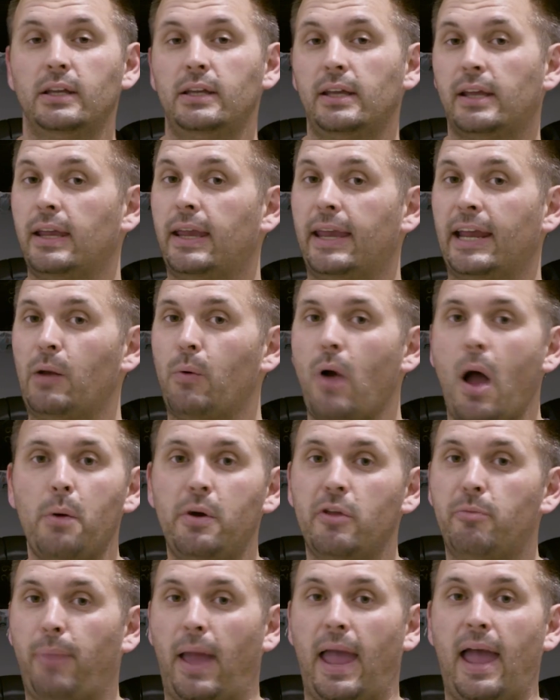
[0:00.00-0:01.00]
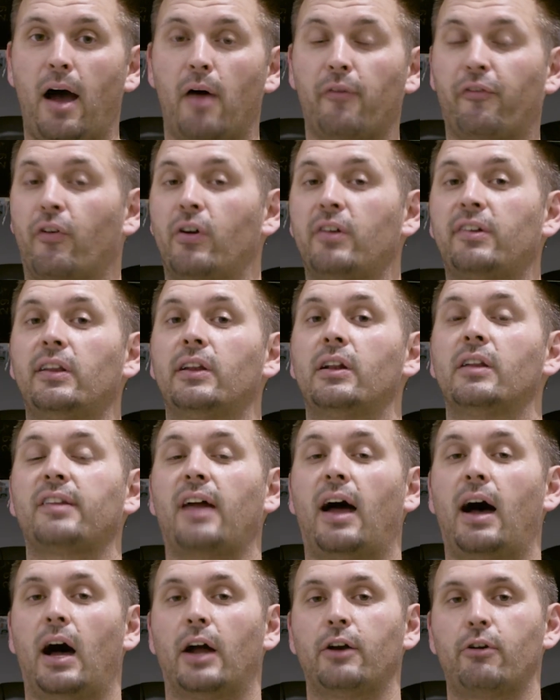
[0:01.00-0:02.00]
you can get away with power for as little as
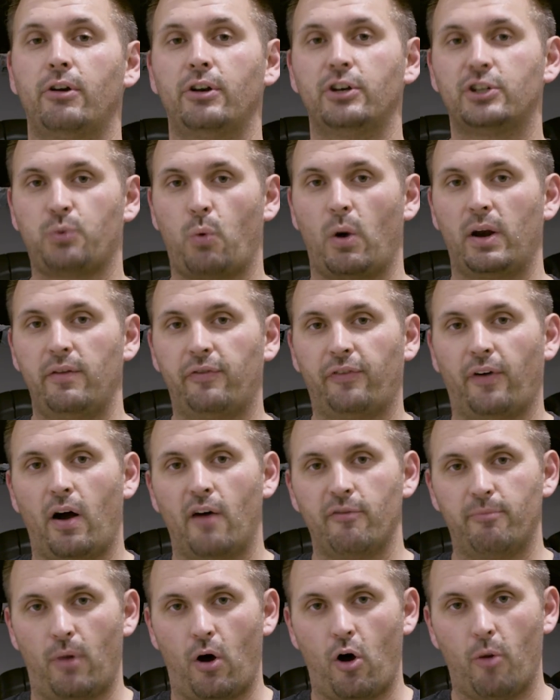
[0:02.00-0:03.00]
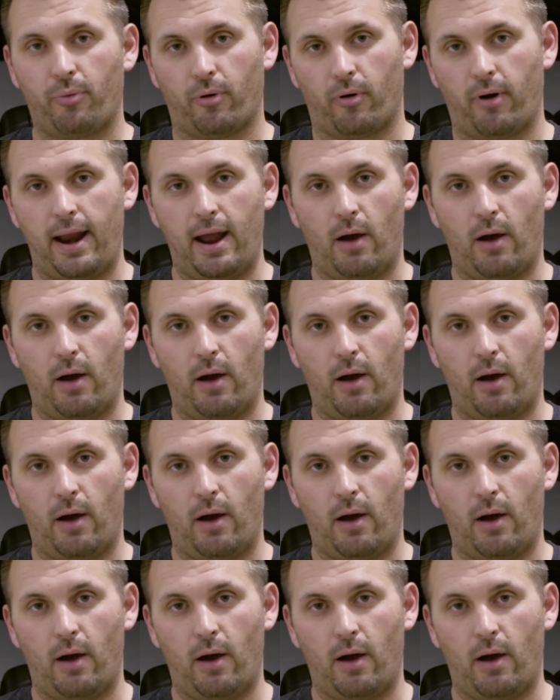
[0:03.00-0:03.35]
125 mile per